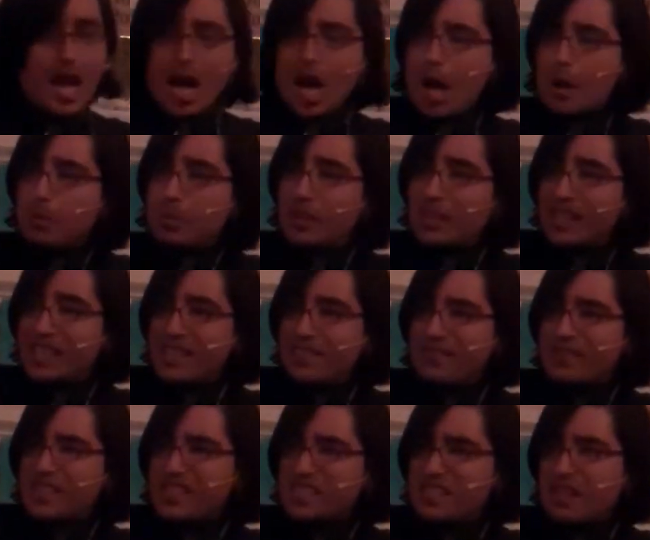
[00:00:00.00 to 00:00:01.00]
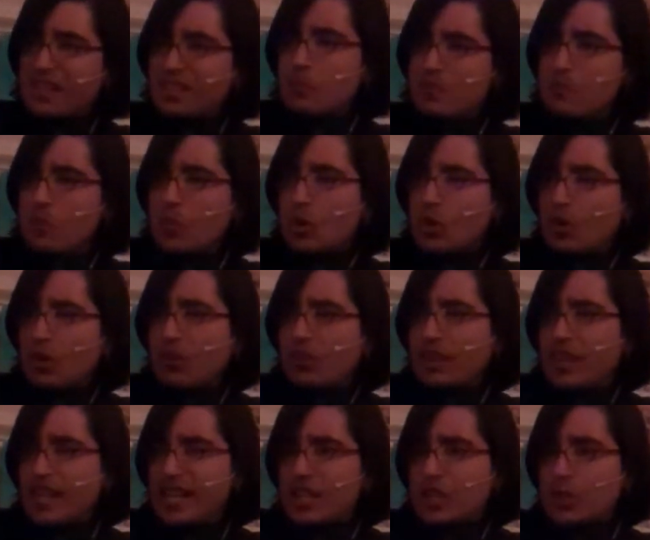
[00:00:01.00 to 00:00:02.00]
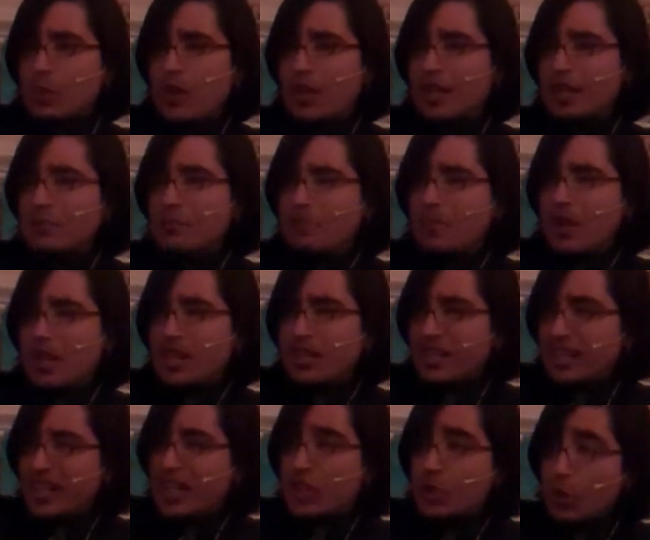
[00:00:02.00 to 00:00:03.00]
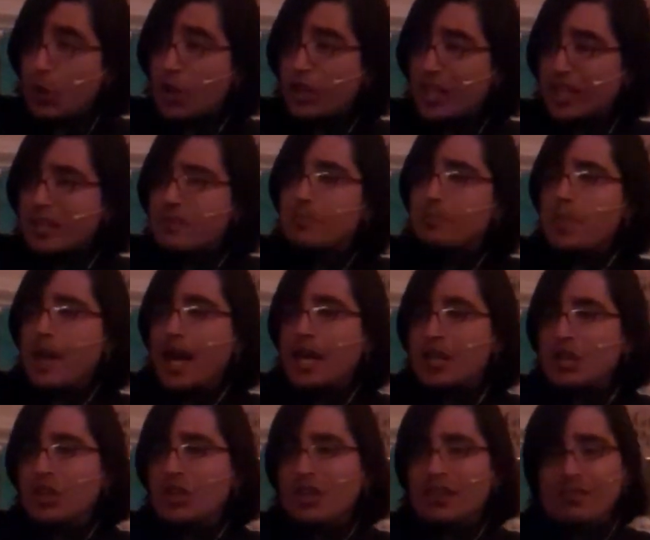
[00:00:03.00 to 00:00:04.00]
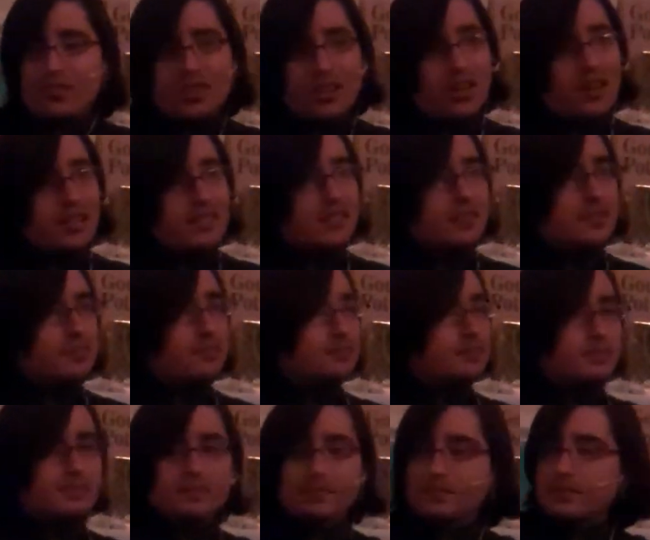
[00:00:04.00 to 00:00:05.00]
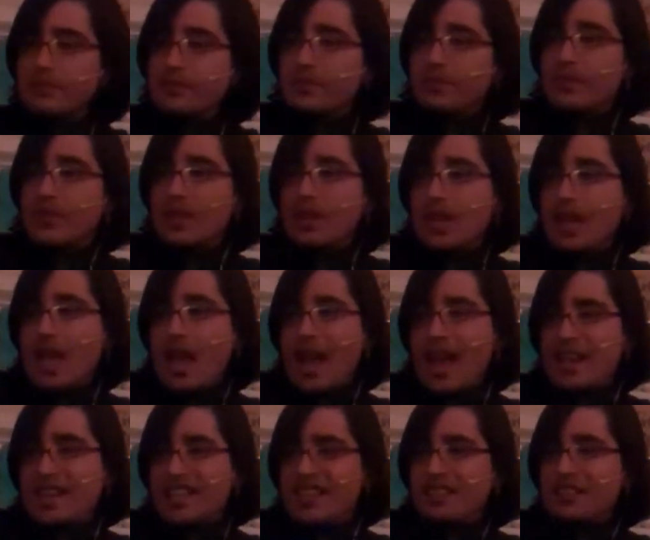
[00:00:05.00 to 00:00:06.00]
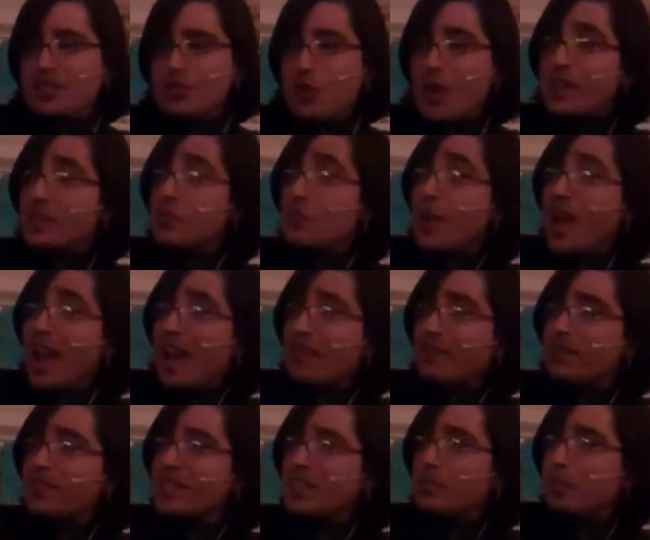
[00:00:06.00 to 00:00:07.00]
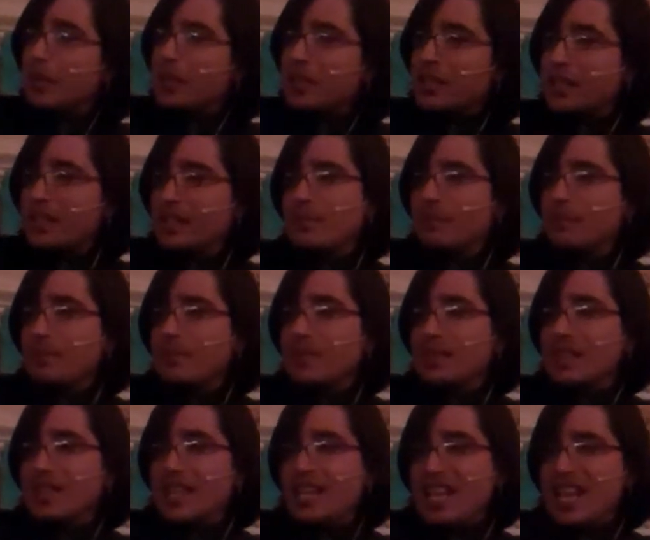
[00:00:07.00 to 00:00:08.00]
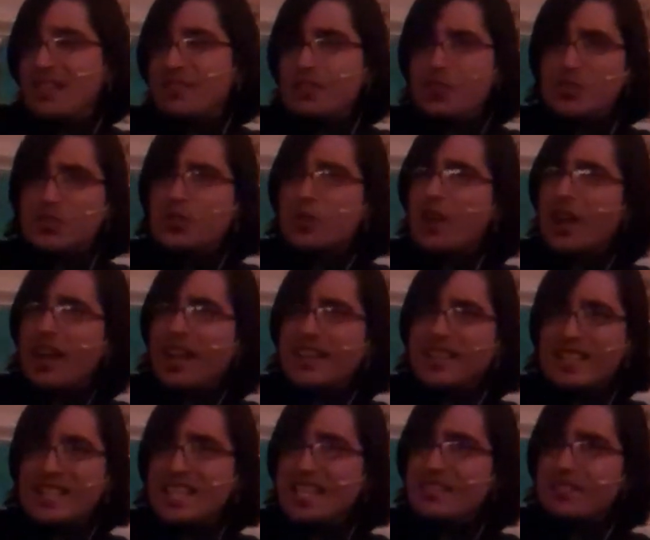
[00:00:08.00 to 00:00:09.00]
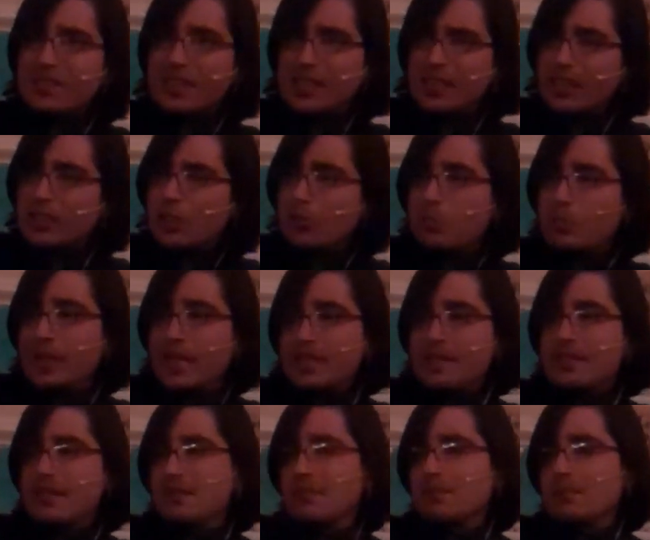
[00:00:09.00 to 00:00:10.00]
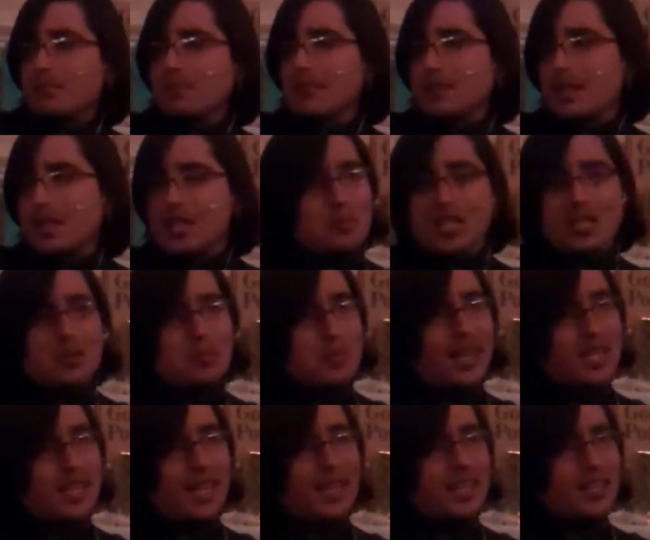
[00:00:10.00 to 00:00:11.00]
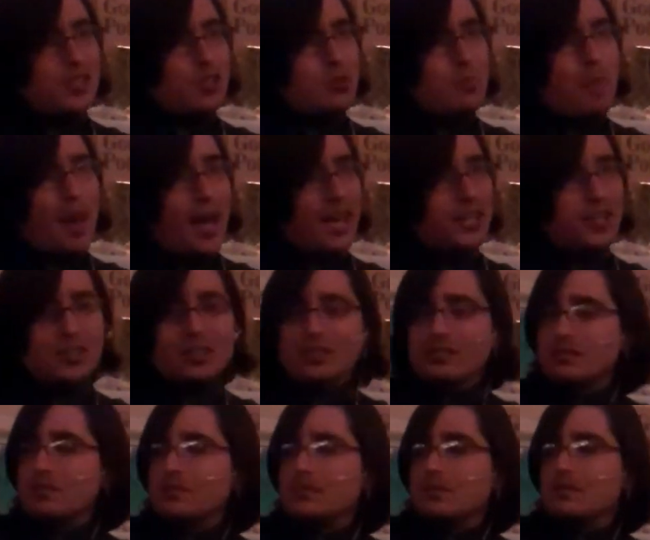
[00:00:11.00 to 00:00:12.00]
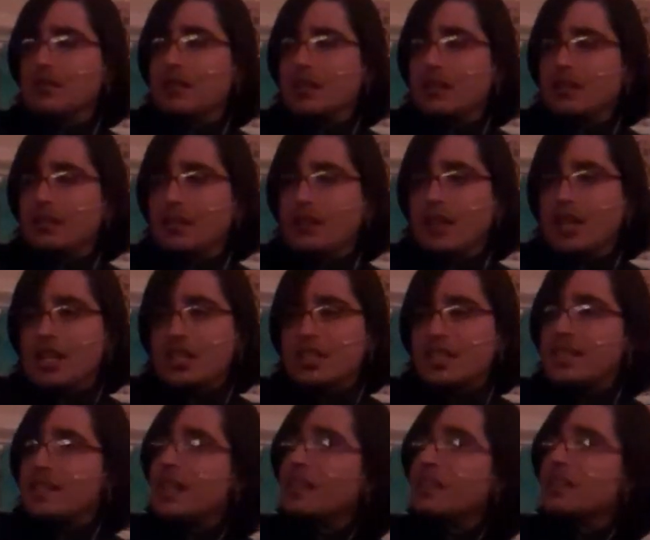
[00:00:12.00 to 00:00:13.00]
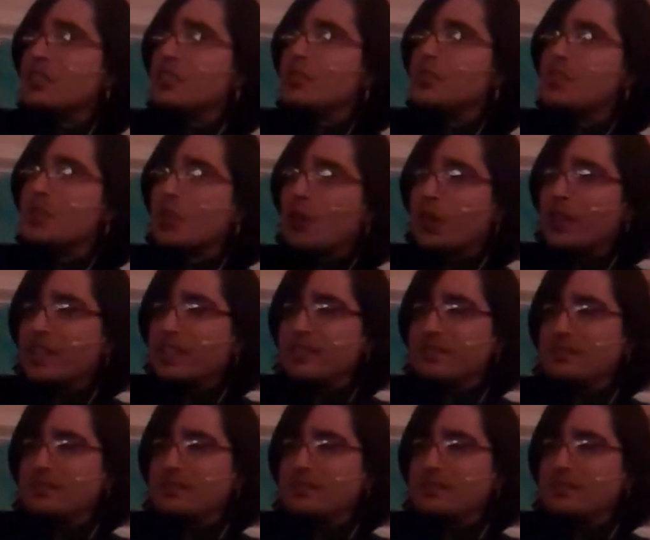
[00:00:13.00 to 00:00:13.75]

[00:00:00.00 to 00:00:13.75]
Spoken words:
A belief is nothing more than a chronic pattern of thought. And you have the ability, if you try even a little bit, to begin a new pattern, to tell a new story,